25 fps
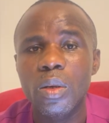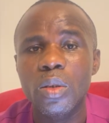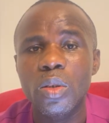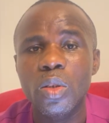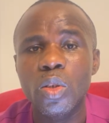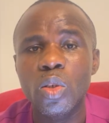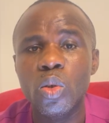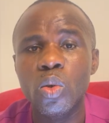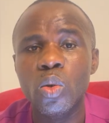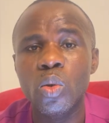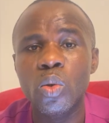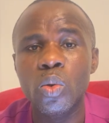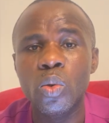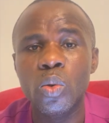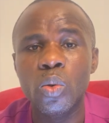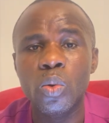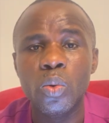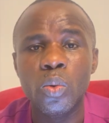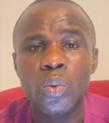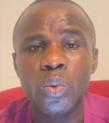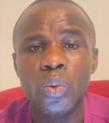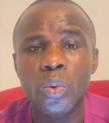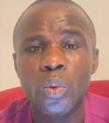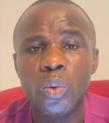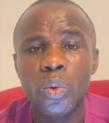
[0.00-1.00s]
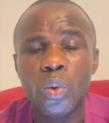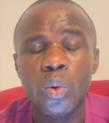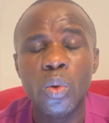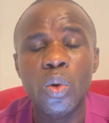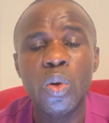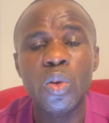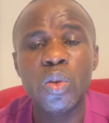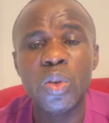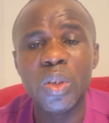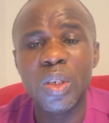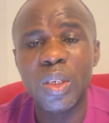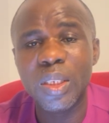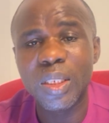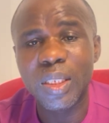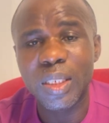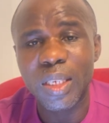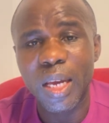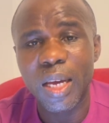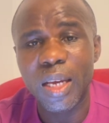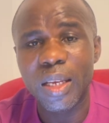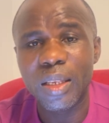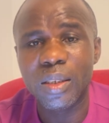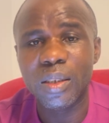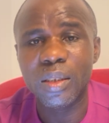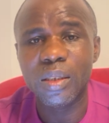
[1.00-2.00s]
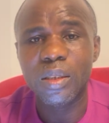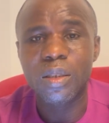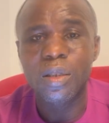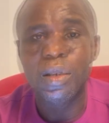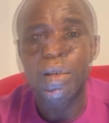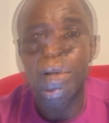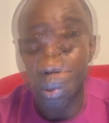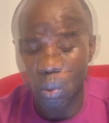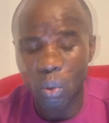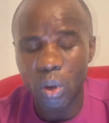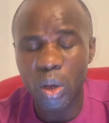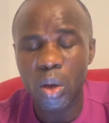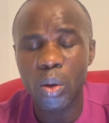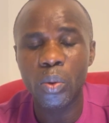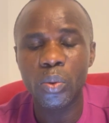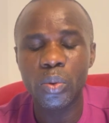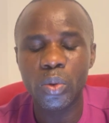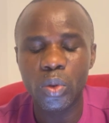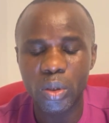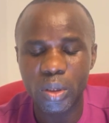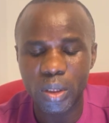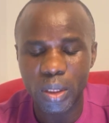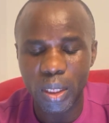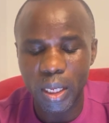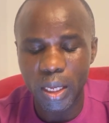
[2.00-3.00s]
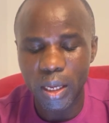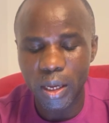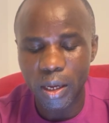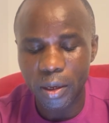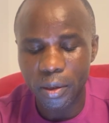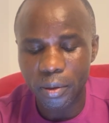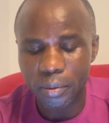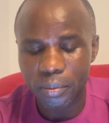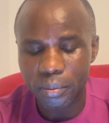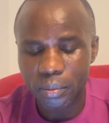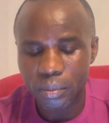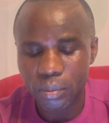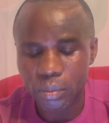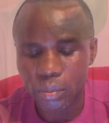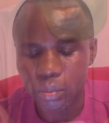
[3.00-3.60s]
You go to the site, well.ai,